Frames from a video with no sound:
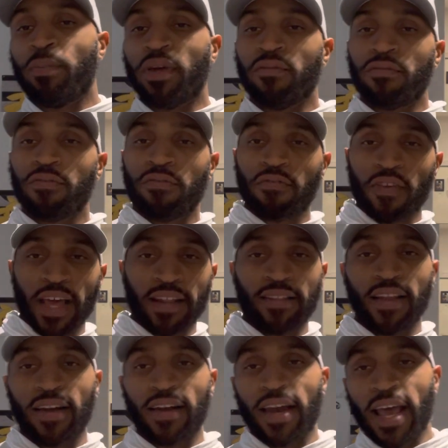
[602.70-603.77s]
been fed
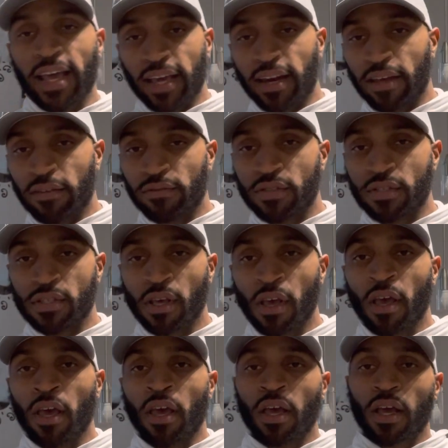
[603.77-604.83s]
the negatives
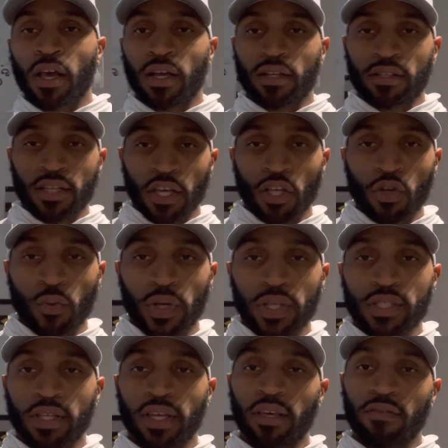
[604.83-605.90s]

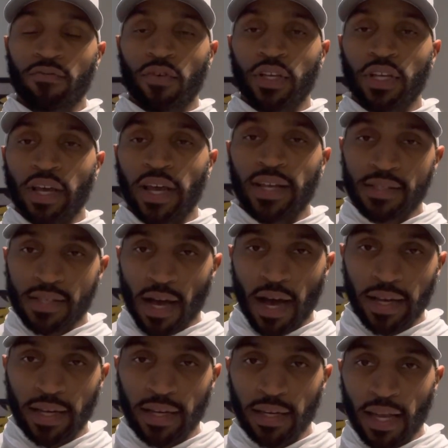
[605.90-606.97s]
continuously for your
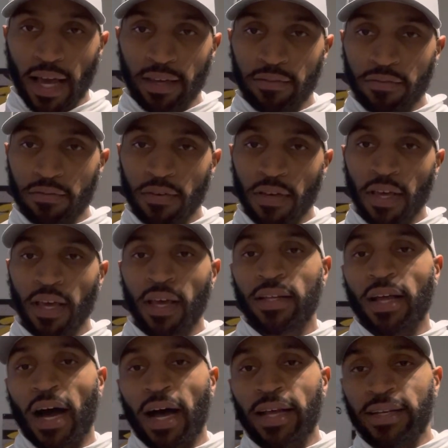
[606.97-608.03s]
entire life. The
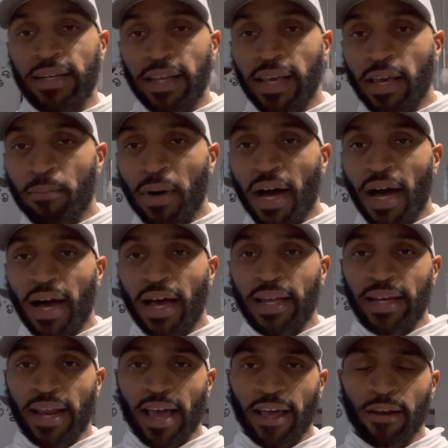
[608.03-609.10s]
idea behind
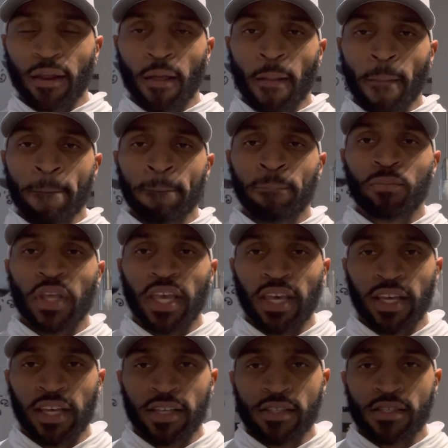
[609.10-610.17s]
that
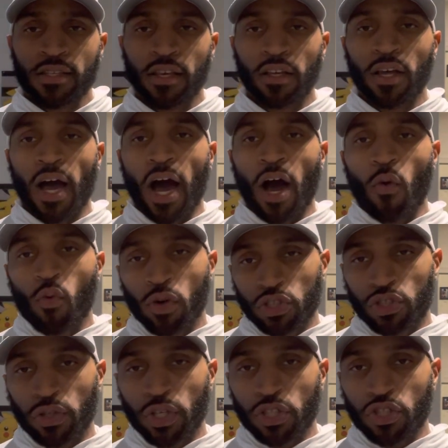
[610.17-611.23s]
is I want
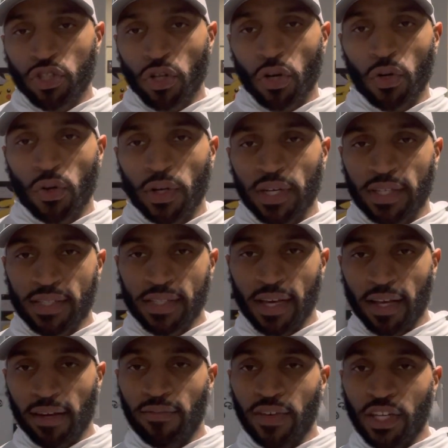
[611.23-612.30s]
you to turn on the
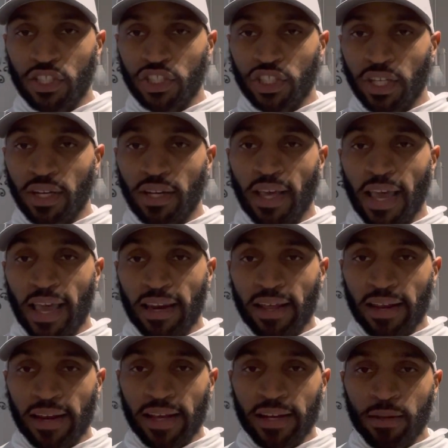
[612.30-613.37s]
television and
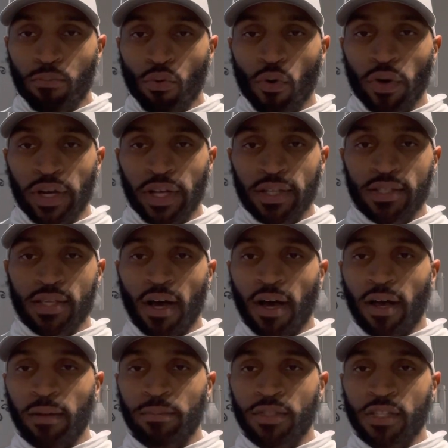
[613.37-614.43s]
at any point in
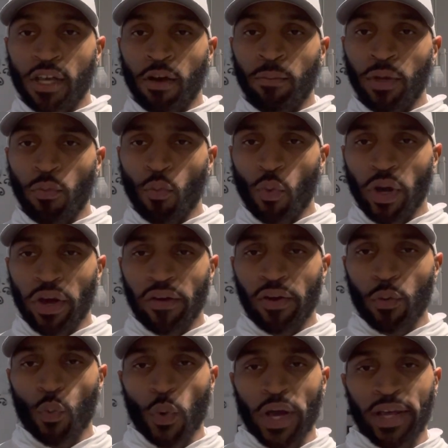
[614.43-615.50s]
time, tell me where
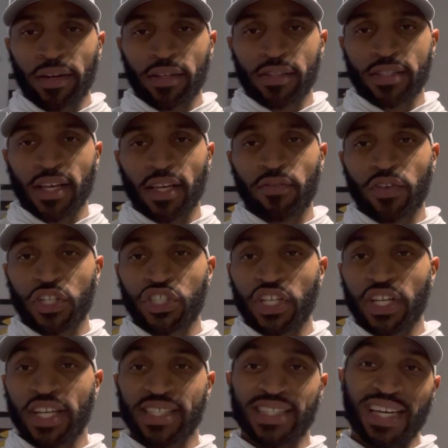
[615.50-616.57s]
and when the television
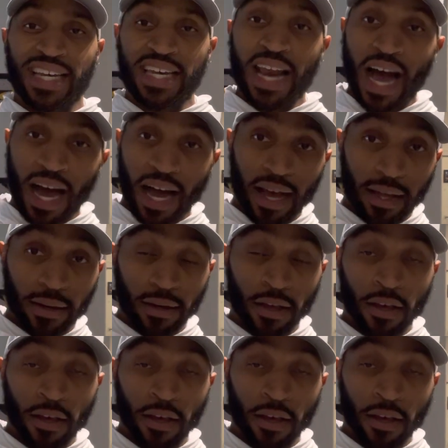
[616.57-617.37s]
is not